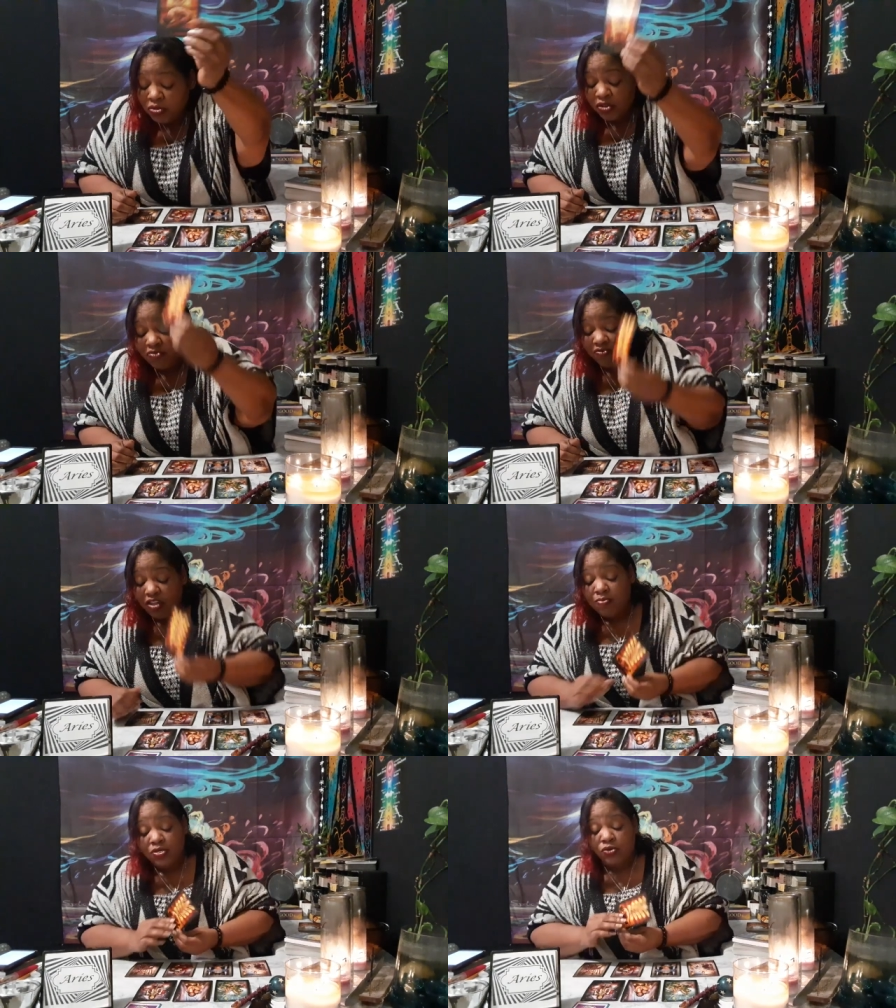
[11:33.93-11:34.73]
with those
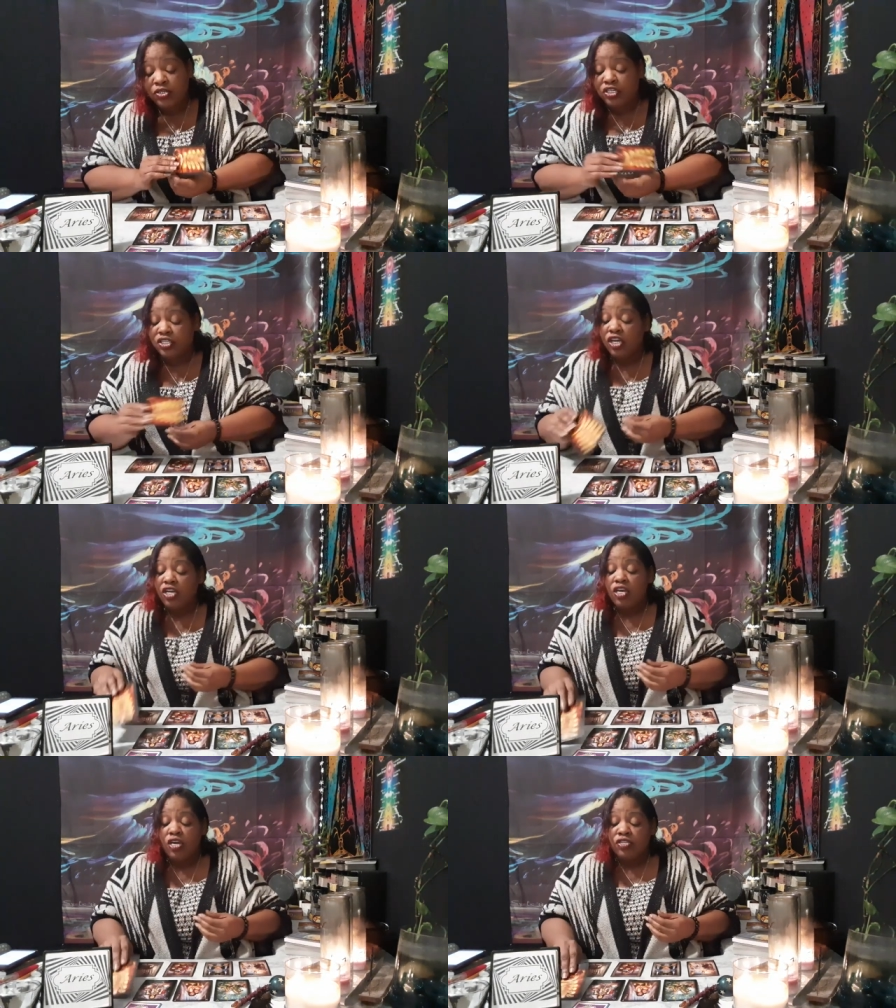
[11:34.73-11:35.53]
flaming torches.
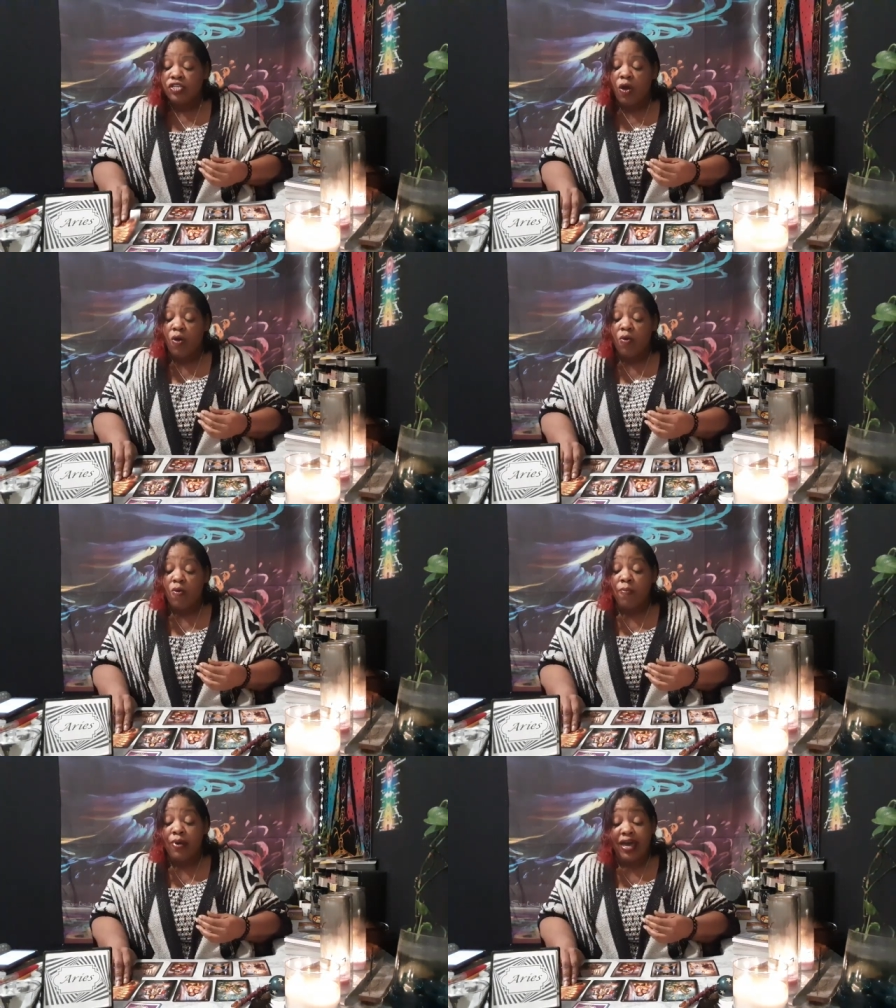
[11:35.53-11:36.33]
So,
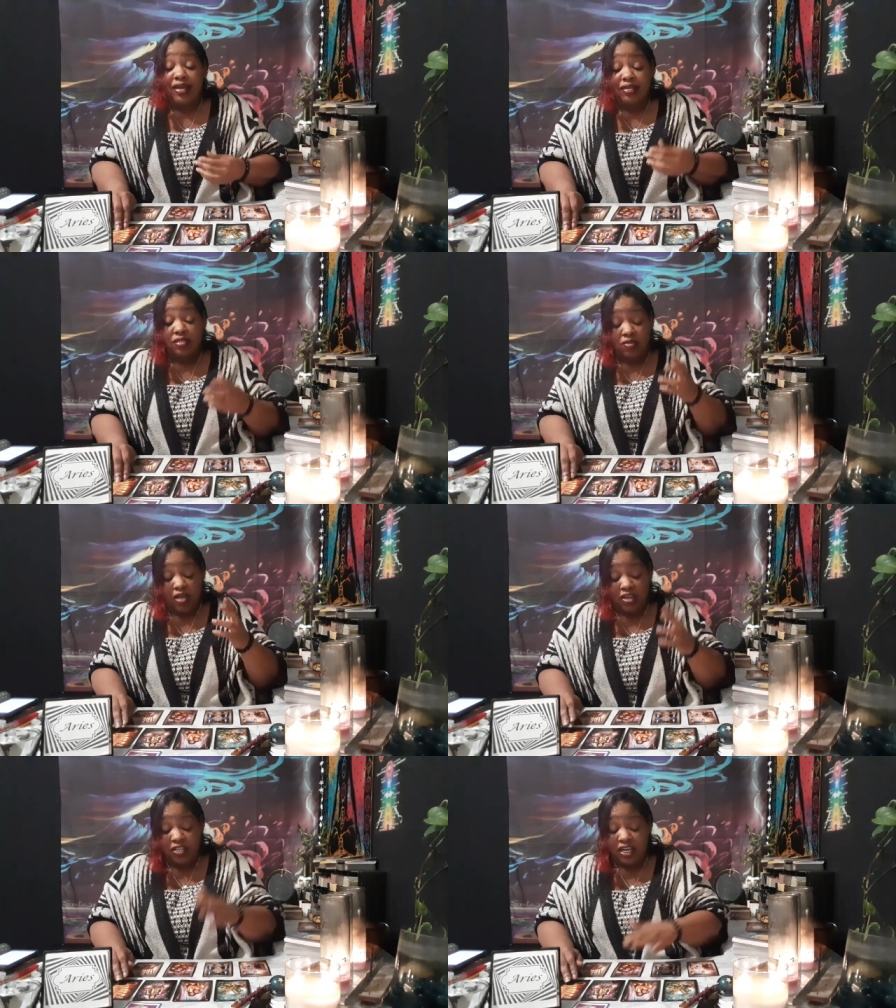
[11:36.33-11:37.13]
but
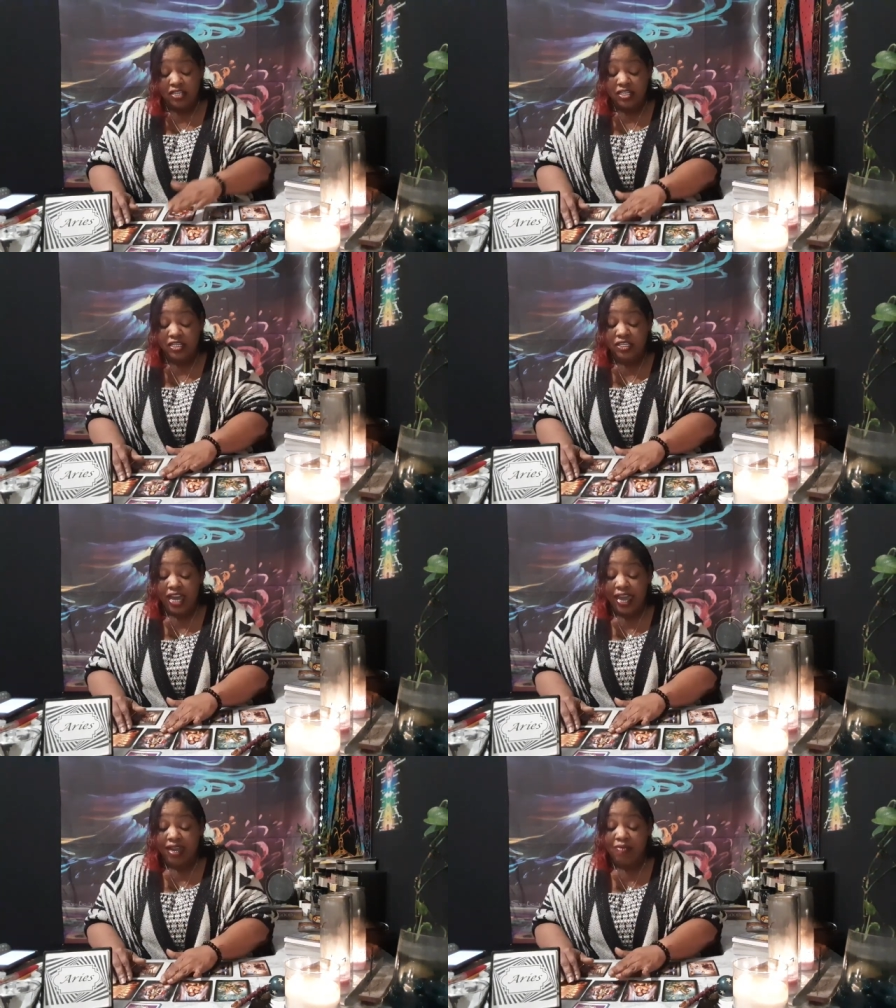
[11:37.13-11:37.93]
at the end of the
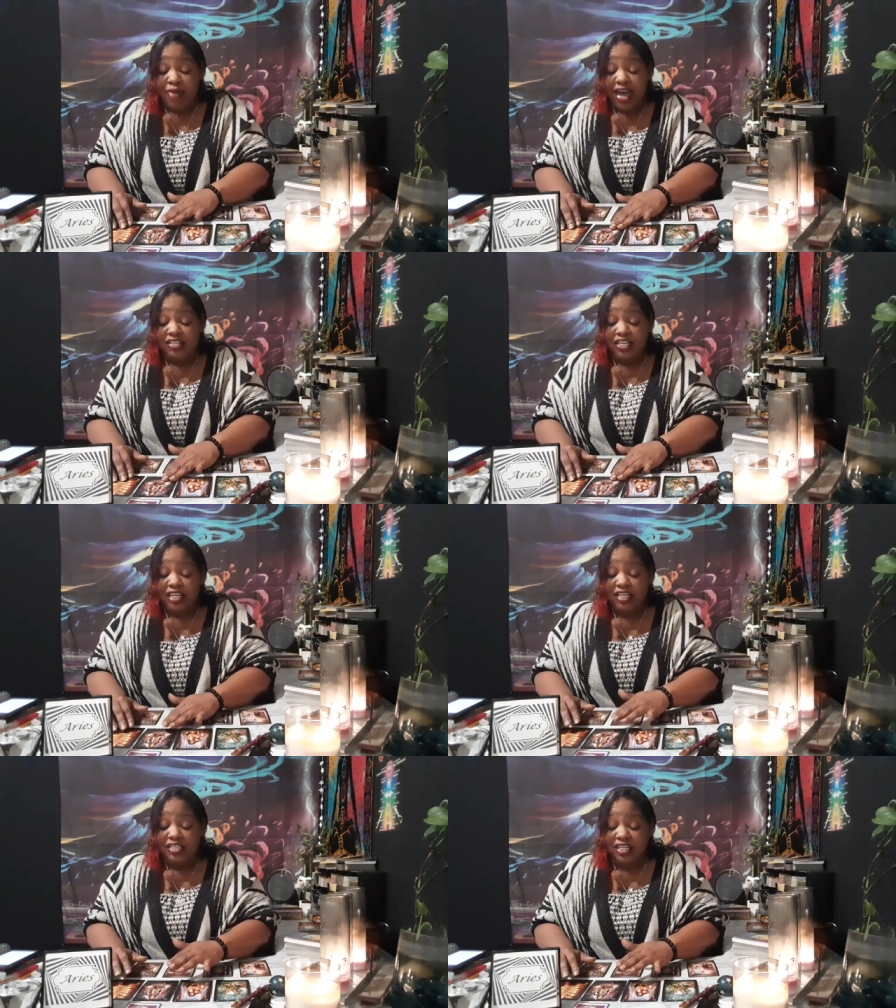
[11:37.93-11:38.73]
day,
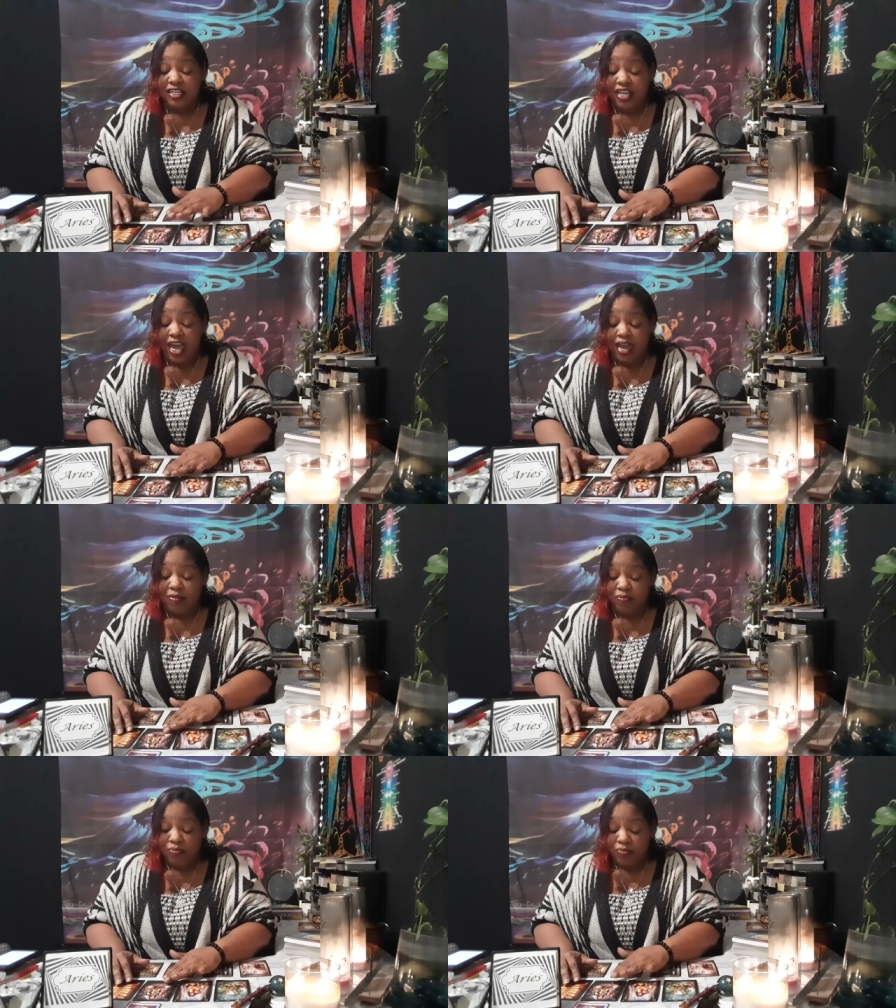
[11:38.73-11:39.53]
masculine's in that.